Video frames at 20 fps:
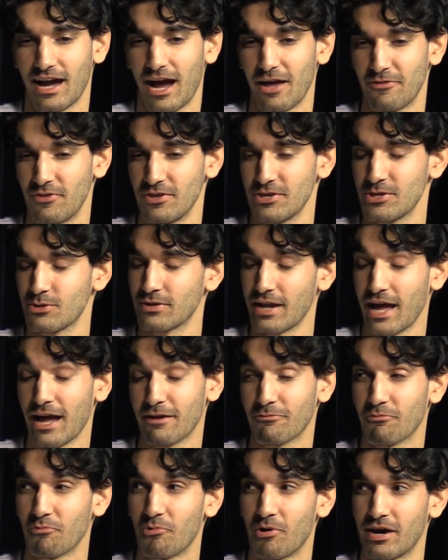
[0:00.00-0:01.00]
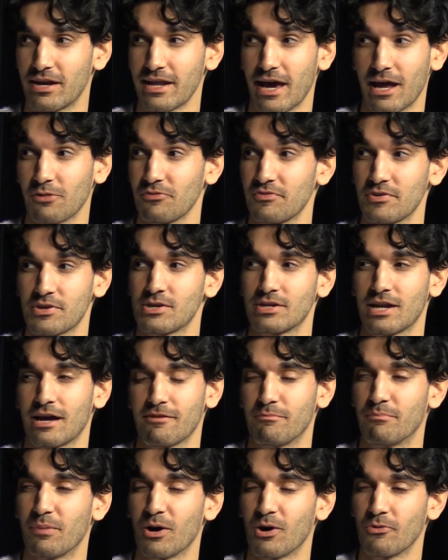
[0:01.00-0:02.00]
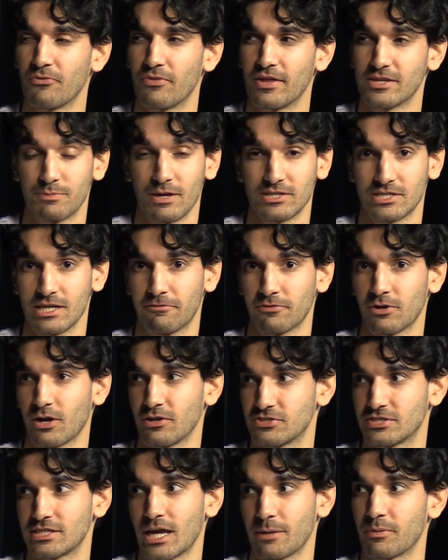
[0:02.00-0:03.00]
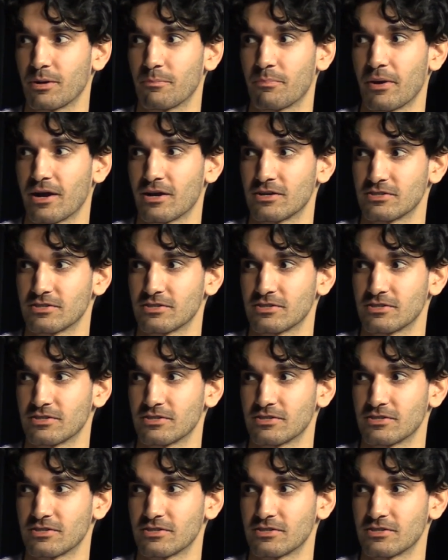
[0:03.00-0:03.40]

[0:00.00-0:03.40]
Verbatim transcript: I think you can have one. I don't think you can have both, especially if they're on separate yeah.